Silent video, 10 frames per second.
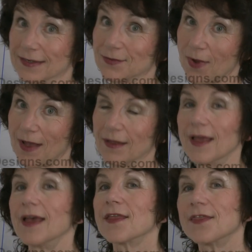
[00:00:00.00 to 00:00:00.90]
as well.
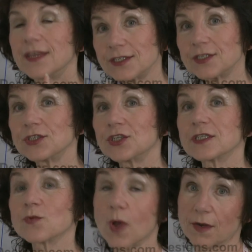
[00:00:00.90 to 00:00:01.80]
This is
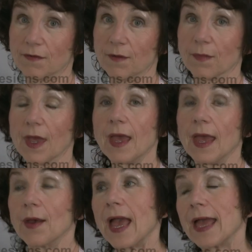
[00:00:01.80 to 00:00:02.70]
just one of them.
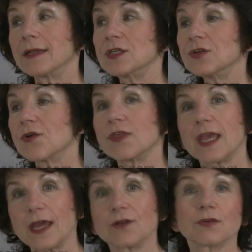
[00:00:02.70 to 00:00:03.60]
And you know,
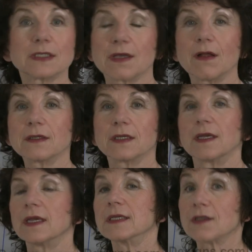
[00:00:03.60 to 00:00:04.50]
the end result
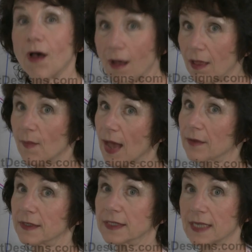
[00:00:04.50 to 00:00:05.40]
is all
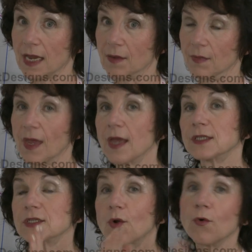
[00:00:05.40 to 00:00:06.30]
about the same.
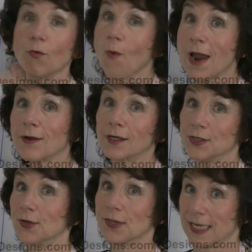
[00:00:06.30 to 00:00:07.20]
So why not
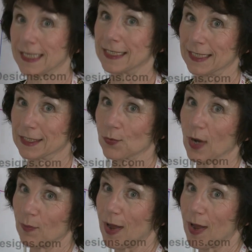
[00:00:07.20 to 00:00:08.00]
do it the easiest way